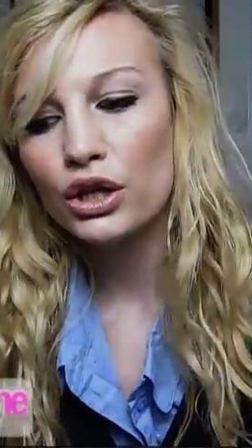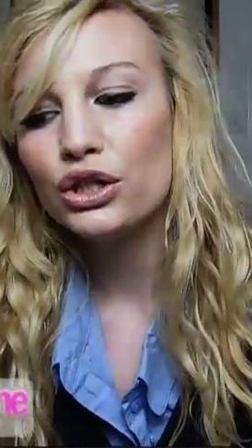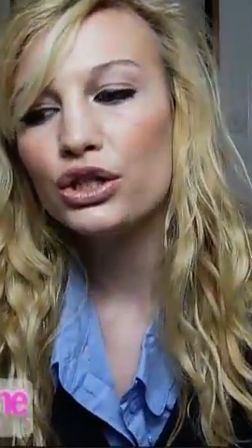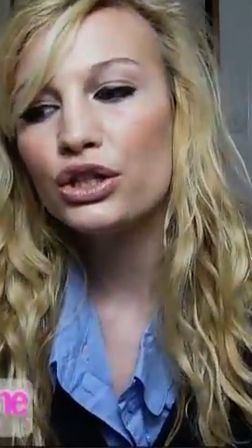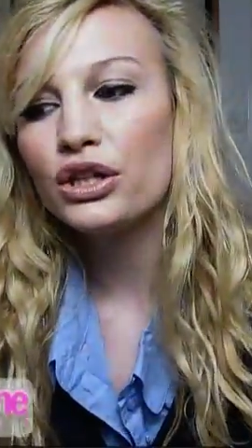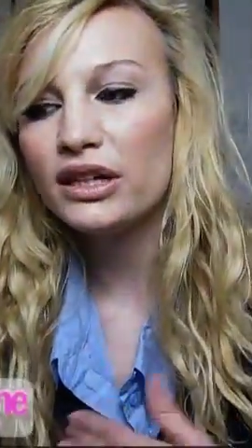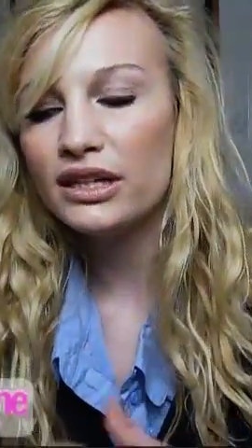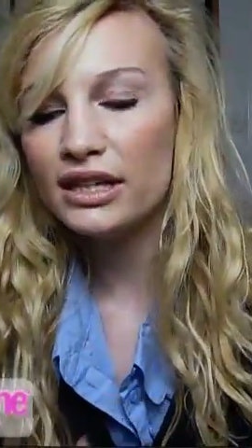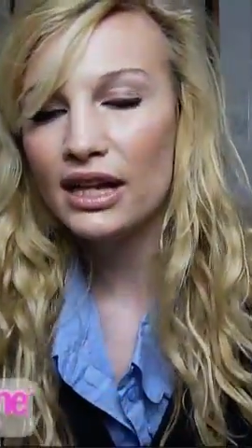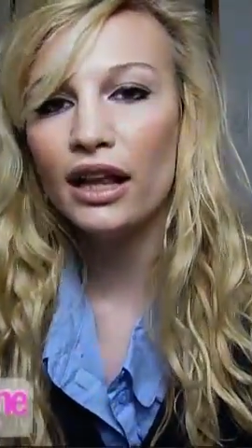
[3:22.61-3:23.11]

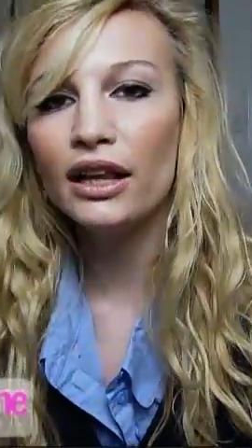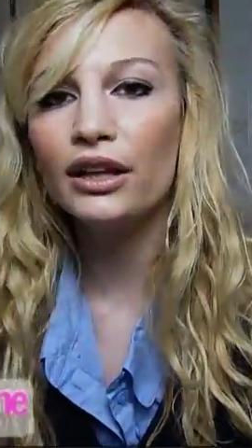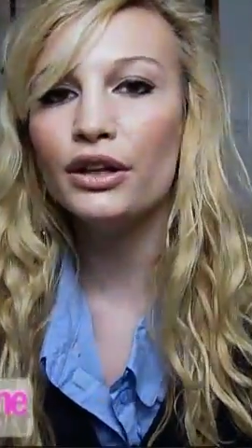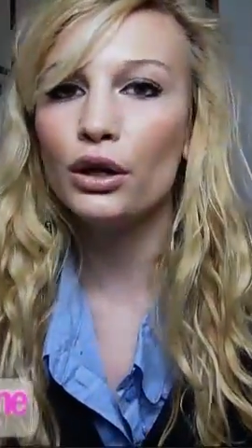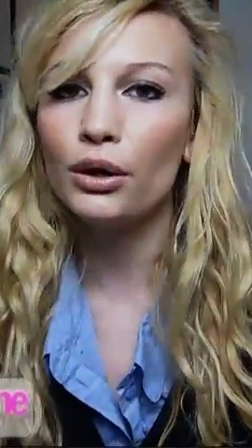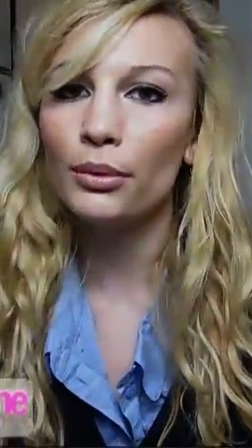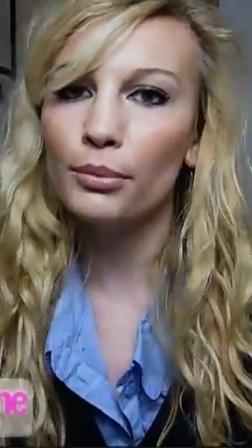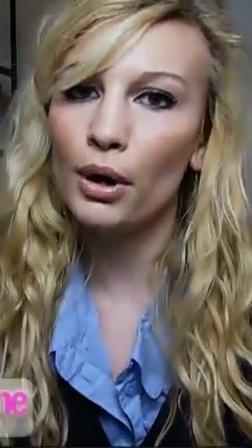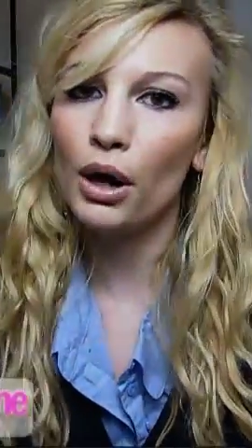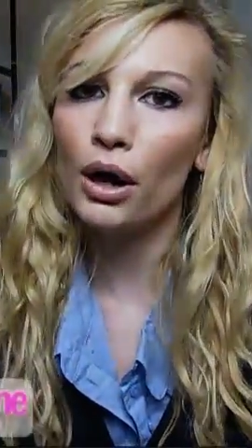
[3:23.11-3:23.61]
to tell
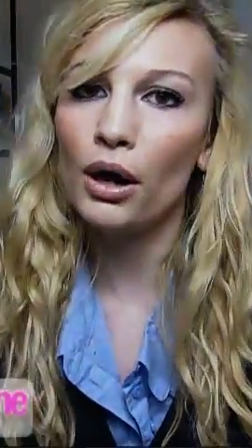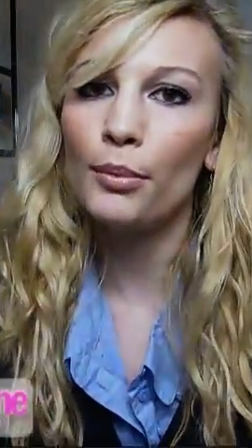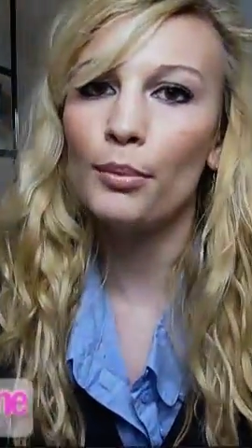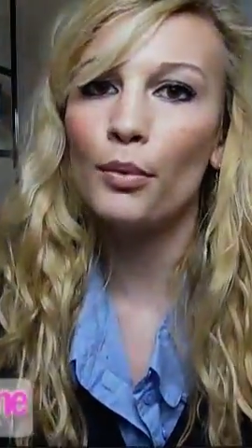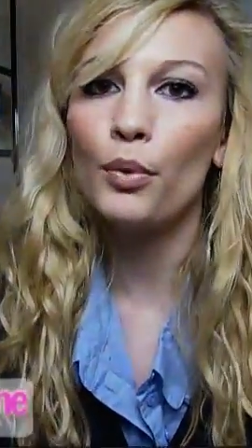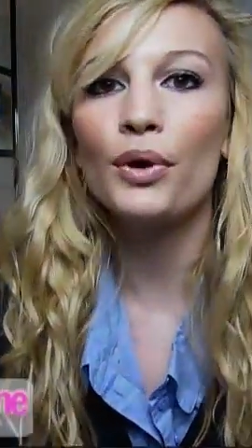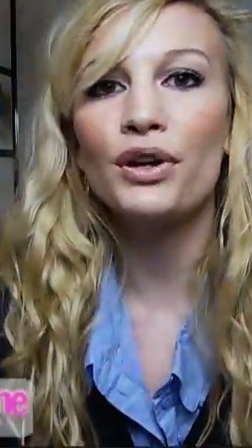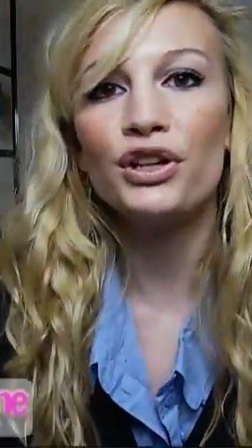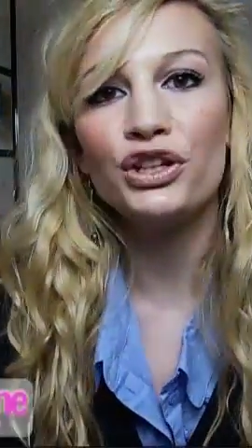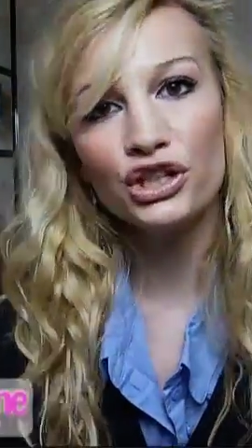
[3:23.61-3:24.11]
your mom
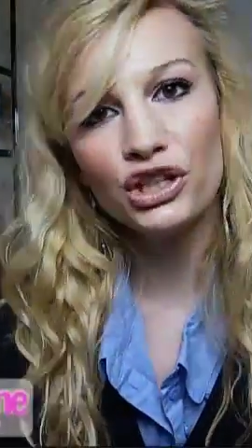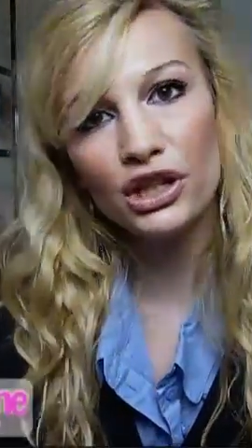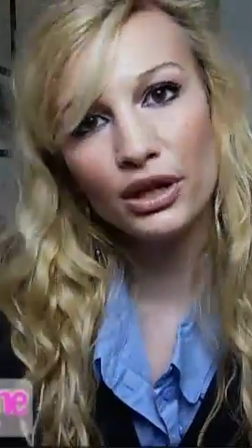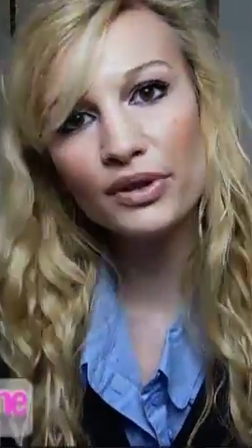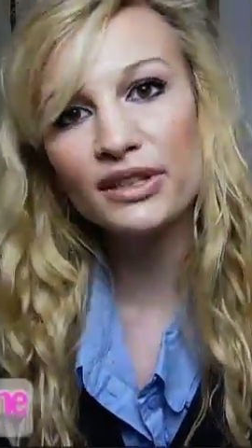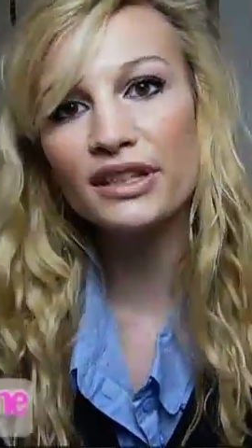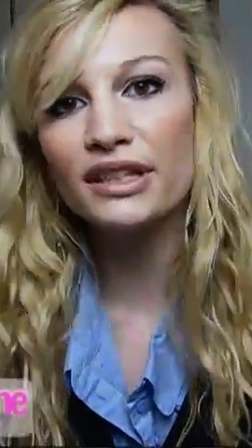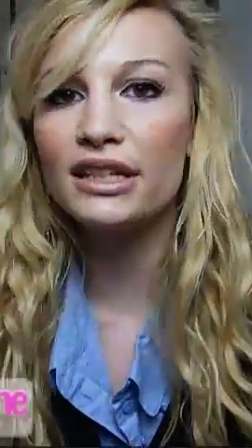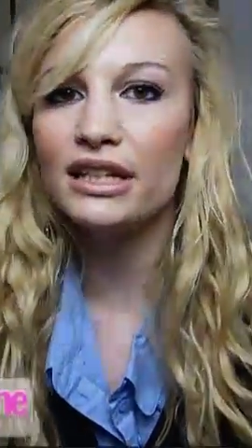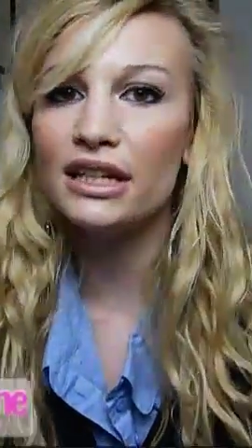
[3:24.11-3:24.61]
when she
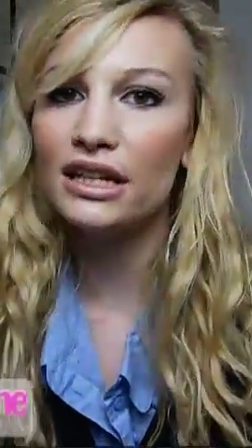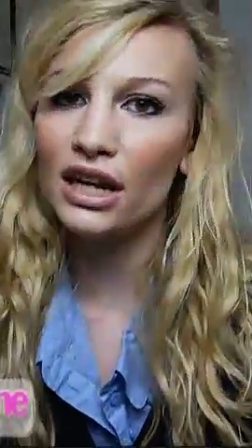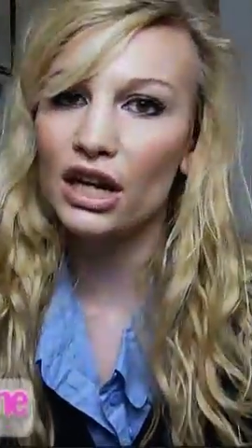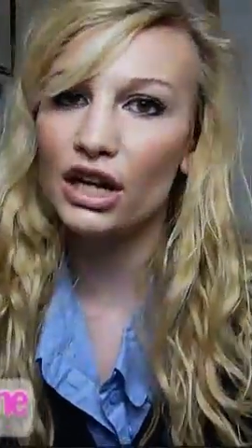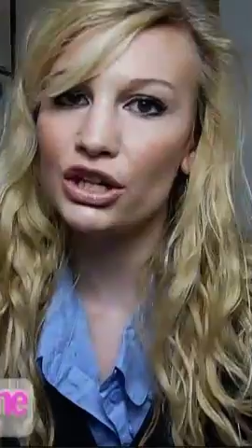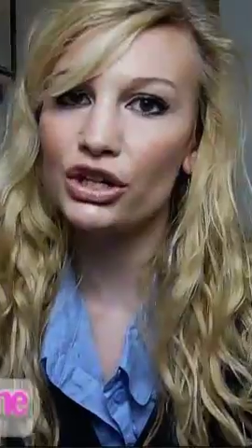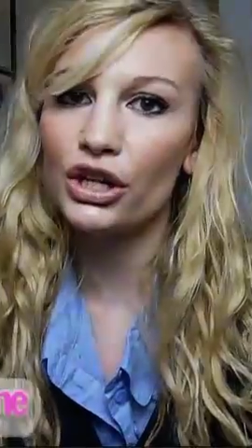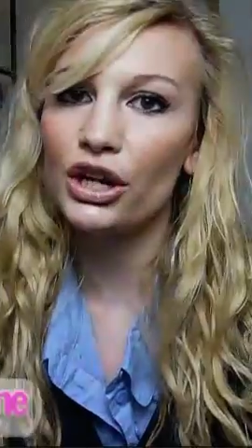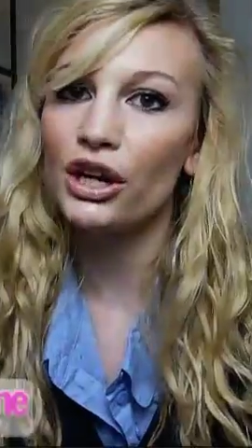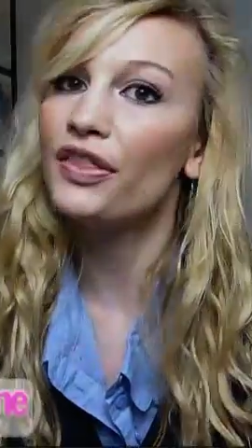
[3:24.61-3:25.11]
was a
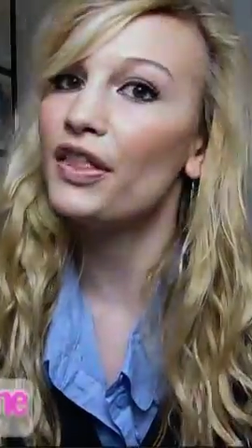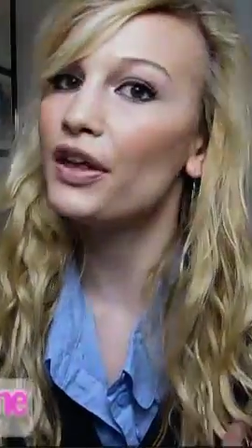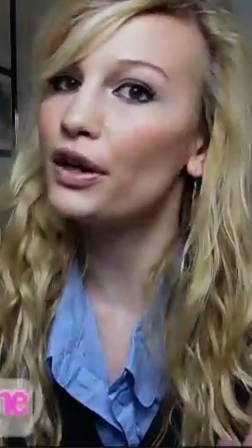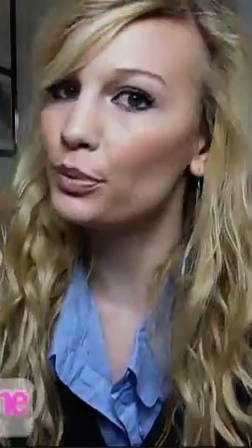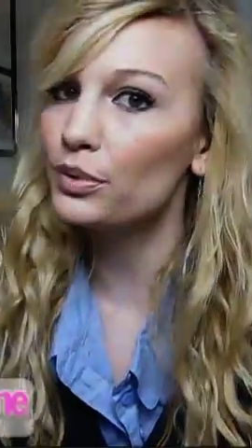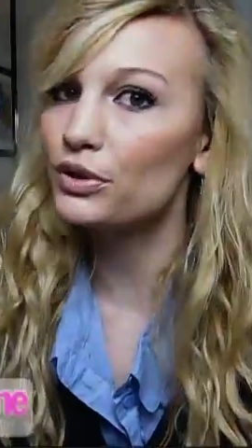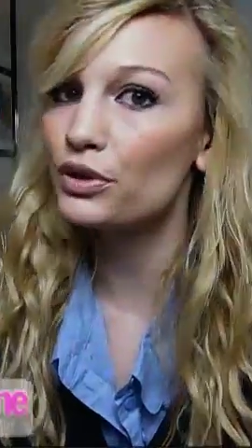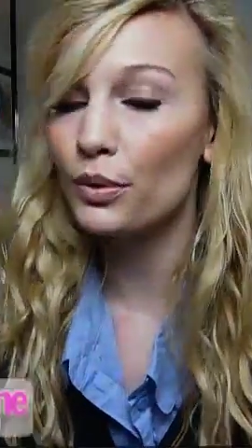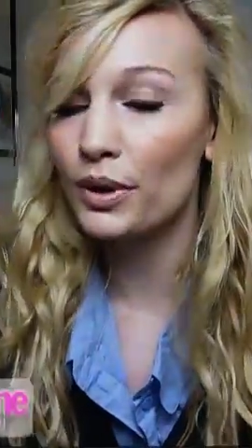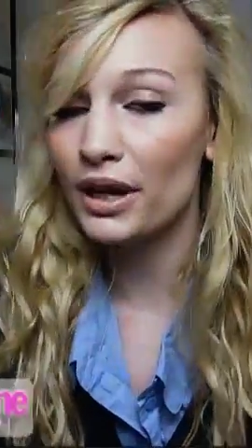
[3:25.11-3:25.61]
teenager that it
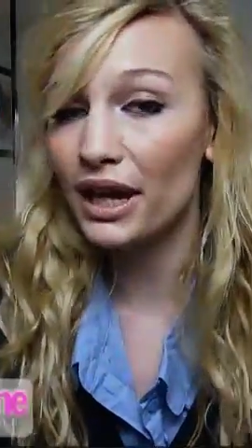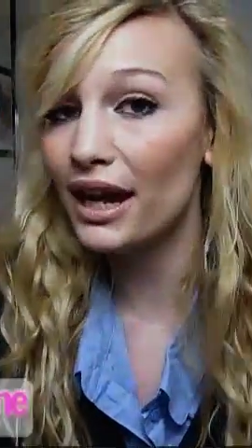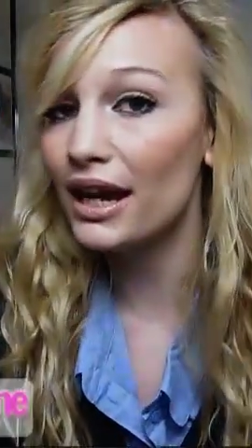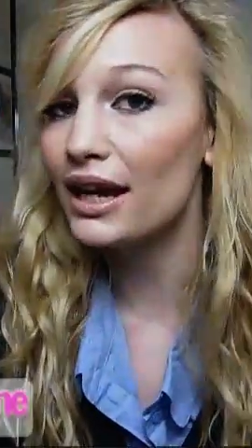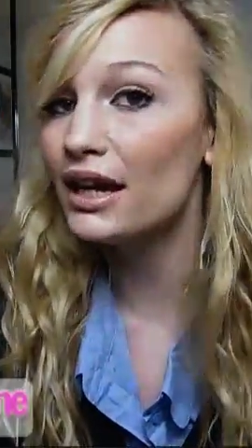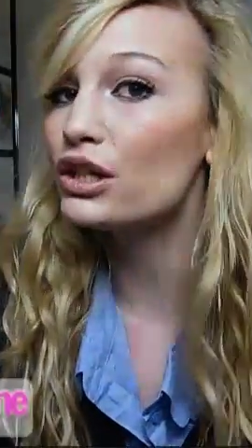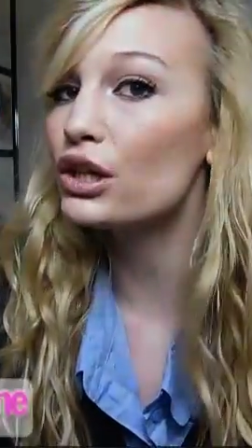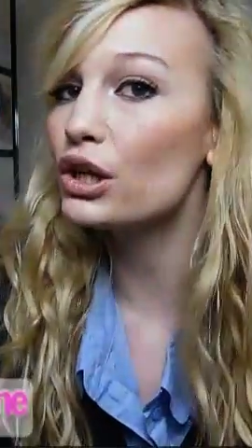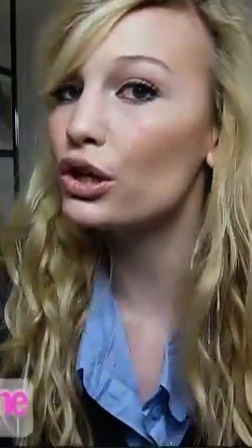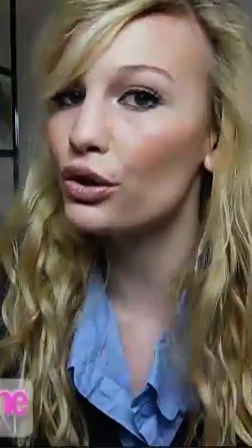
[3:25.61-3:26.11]
was
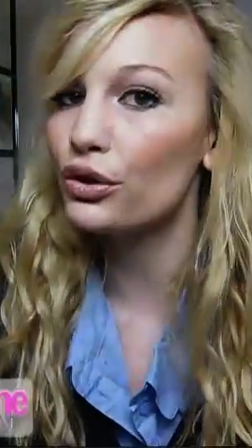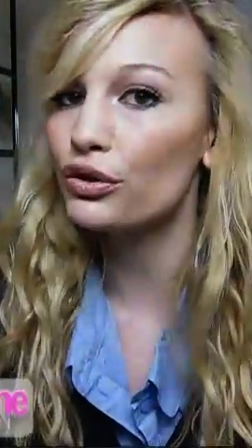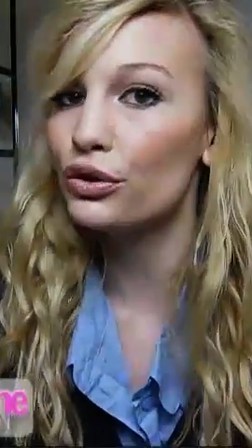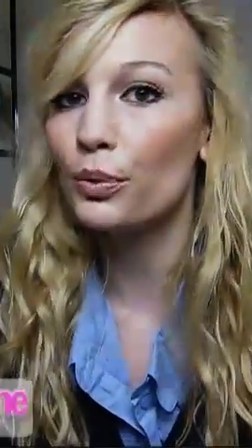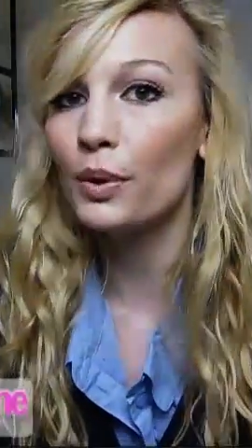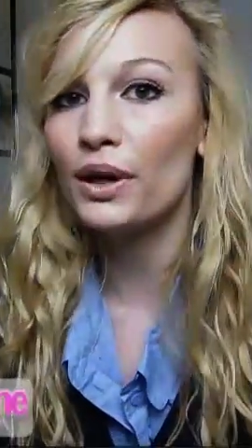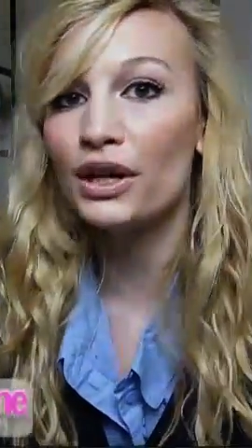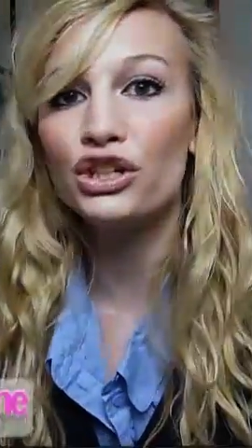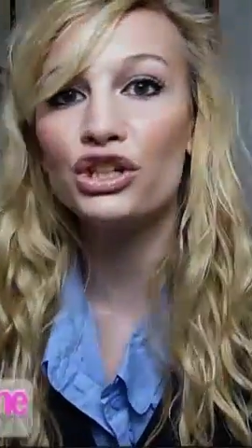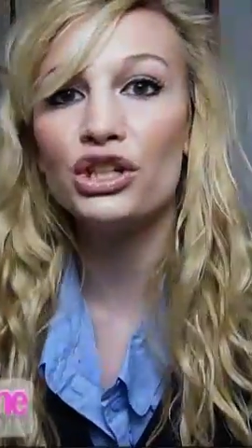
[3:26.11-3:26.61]
okay to look the
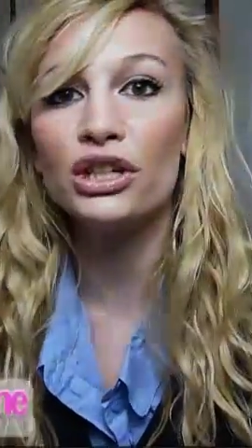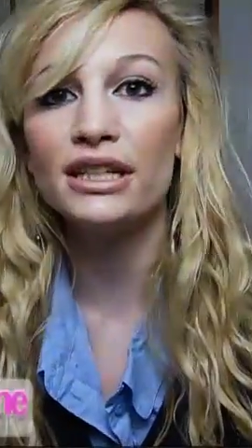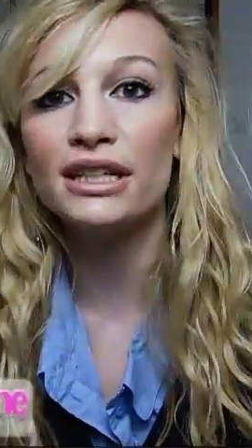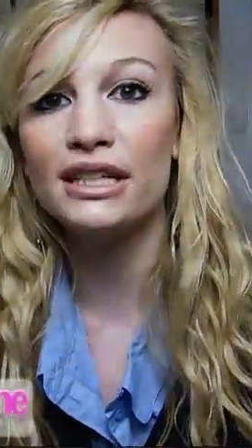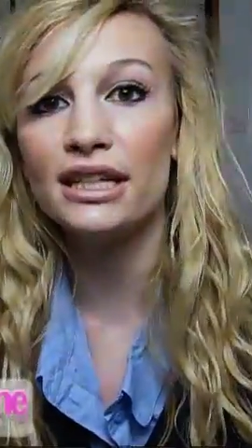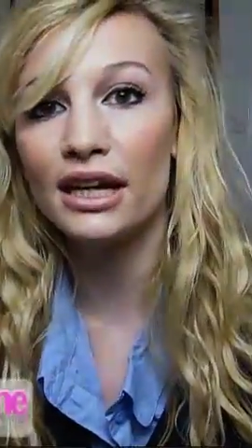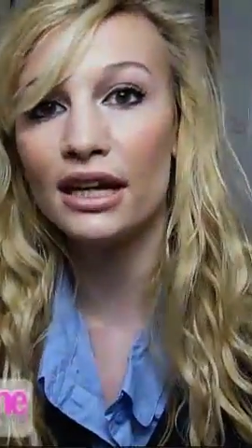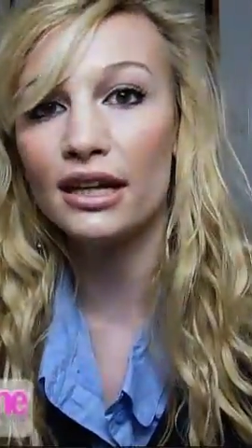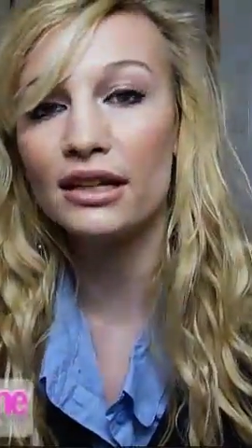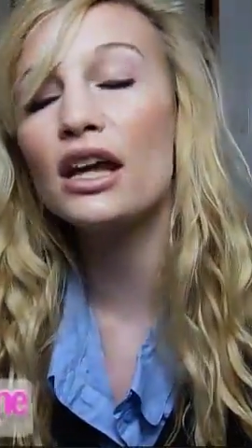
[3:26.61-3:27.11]
way she
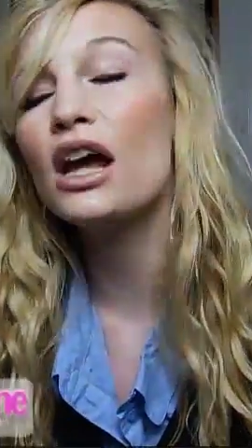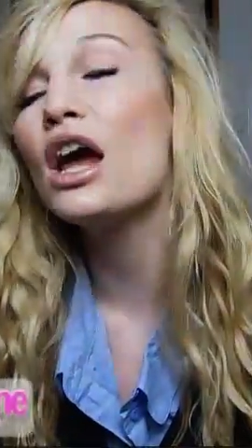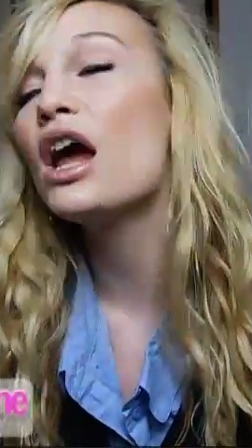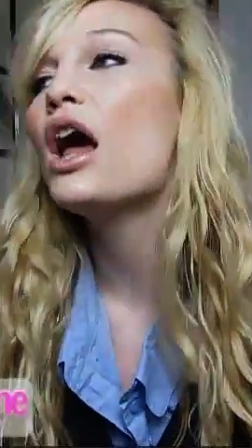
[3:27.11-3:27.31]
did.